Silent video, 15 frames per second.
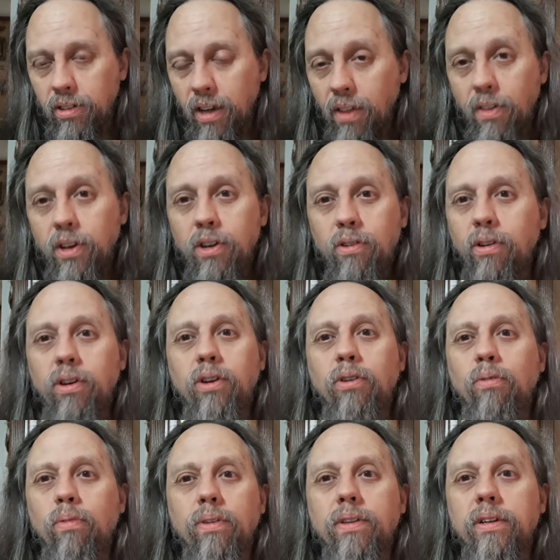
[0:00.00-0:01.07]
nothing you can
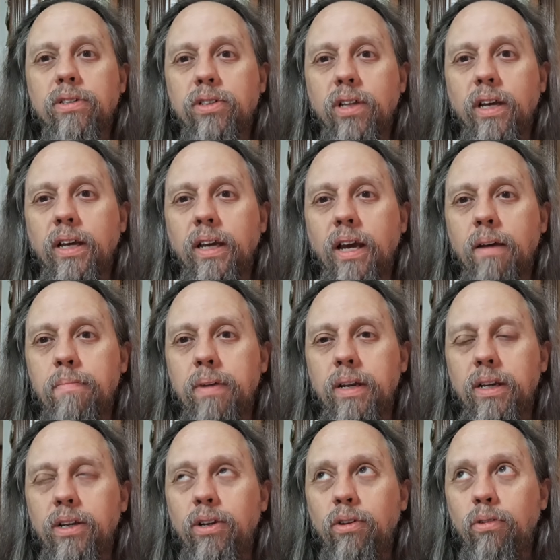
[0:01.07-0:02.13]
do with this
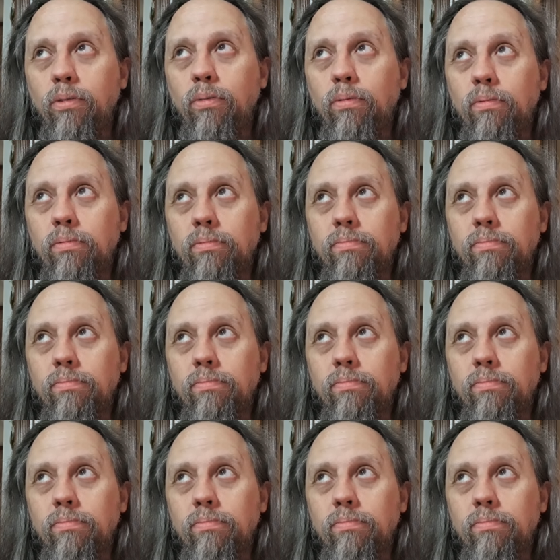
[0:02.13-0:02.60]
thing.